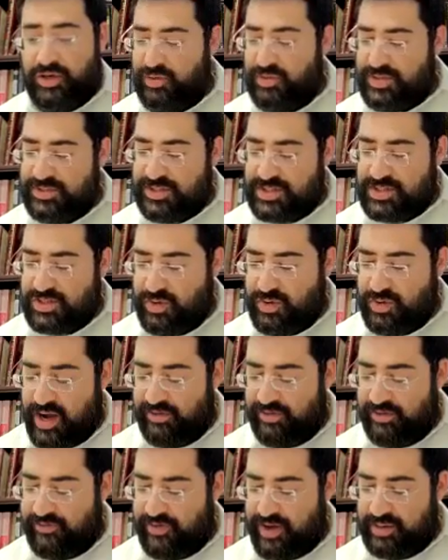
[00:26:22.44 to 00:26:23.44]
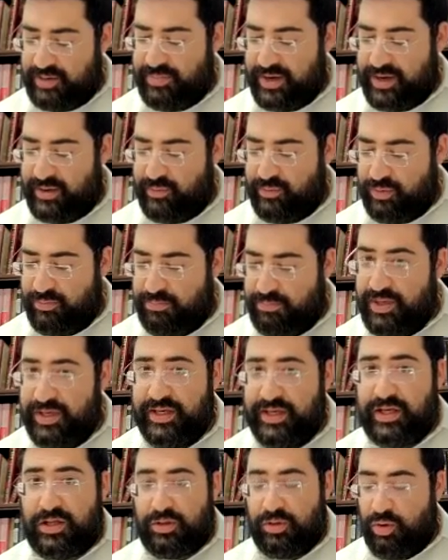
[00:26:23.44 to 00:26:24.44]
who is disqualified by
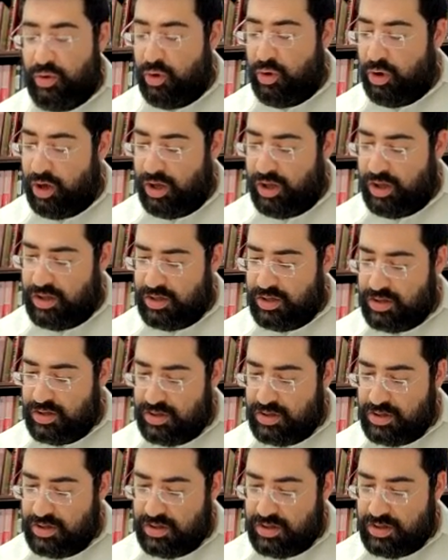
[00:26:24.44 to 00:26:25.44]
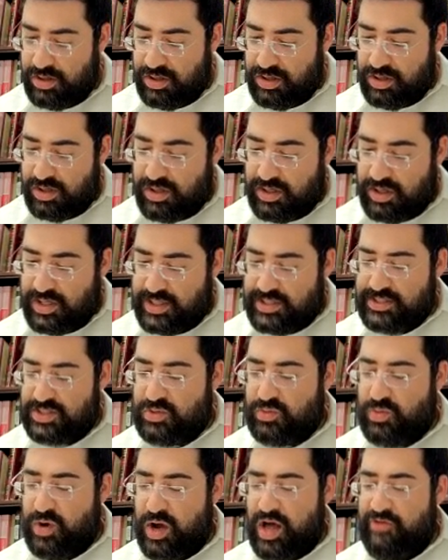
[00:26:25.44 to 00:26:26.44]
rabbinic law is
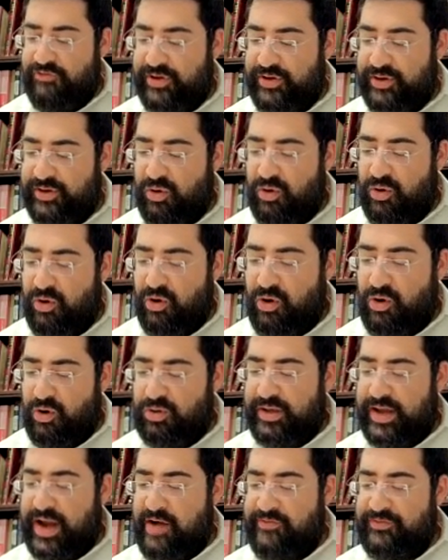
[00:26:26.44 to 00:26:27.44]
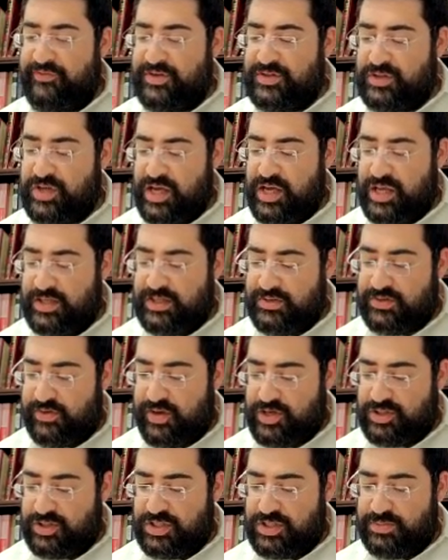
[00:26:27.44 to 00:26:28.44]
disqualified only after his
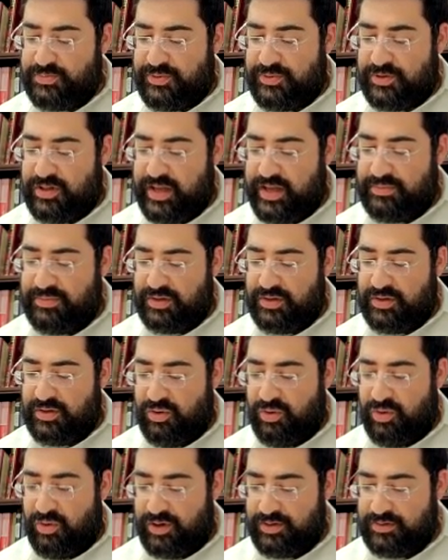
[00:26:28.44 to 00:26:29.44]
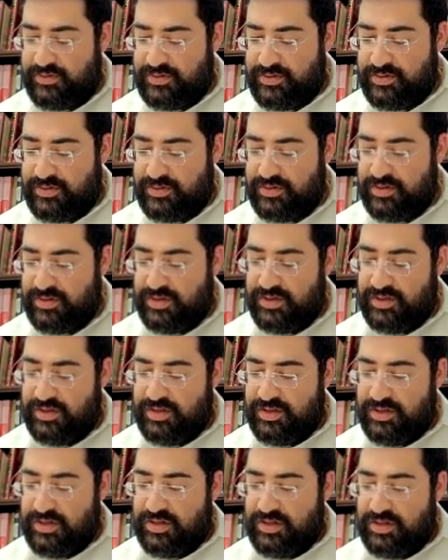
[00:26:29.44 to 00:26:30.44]
disqualification is proclaimed in court.
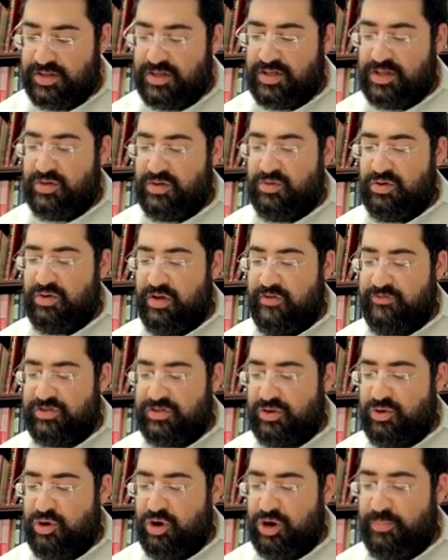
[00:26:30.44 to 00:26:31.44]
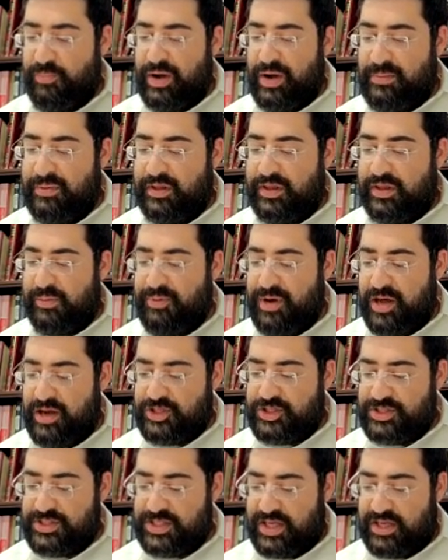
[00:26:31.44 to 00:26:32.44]
If the court publicly
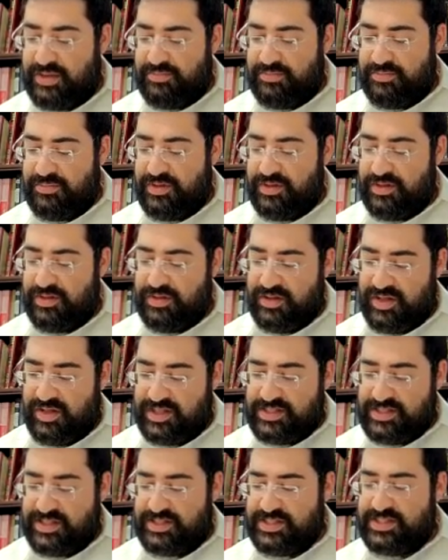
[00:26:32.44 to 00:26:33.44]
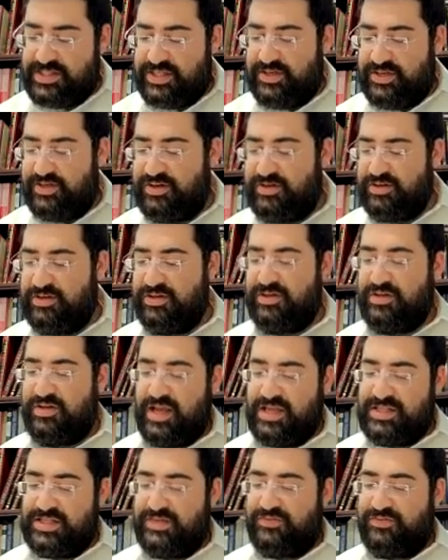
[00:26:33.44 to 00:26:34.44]
punishes him, it's considered
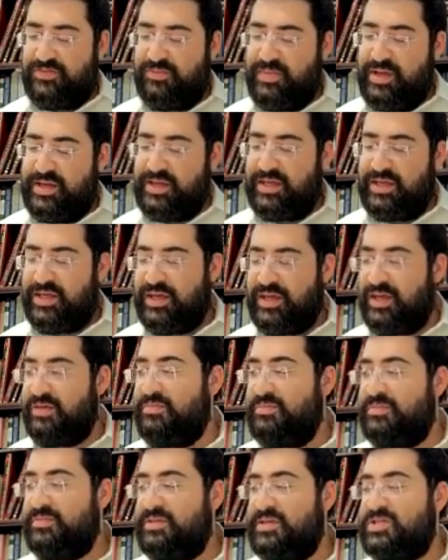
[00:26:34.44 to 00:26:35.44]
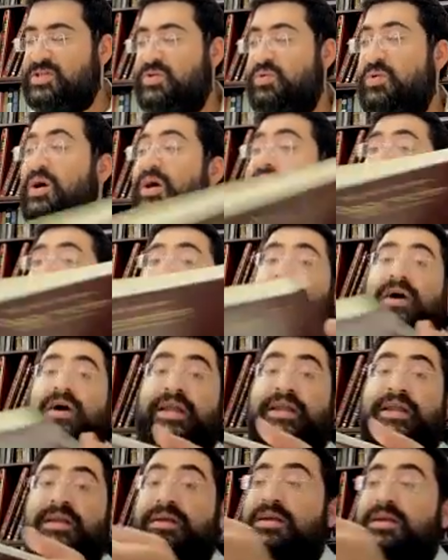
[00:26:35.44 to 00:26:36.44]
as if they're making him
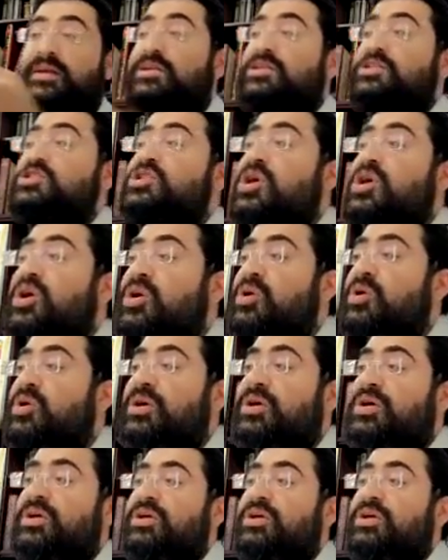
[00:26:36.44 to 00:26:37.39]
disqualified. So